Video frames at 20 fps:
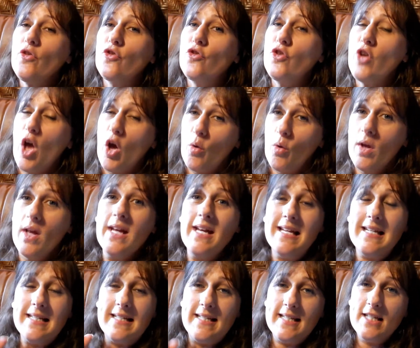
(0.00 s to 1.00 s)
So
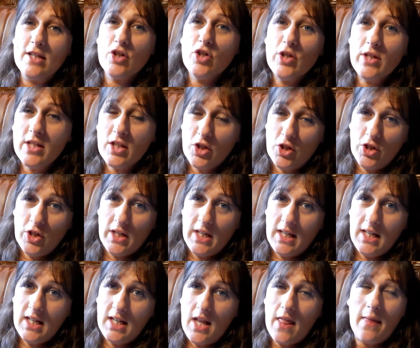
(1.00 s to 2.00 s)
dinner is
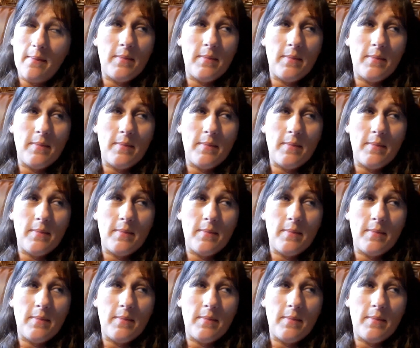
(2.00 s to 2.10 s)
cooking.